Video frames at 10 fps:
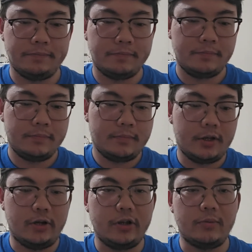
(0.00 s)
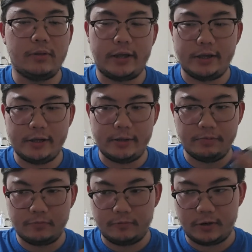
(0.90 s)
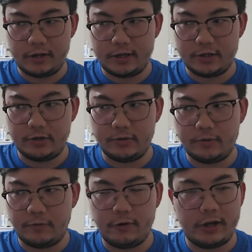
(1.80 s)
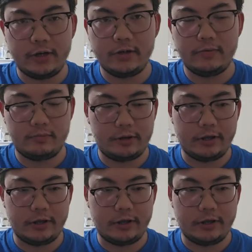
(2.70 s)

You can play against your friend playing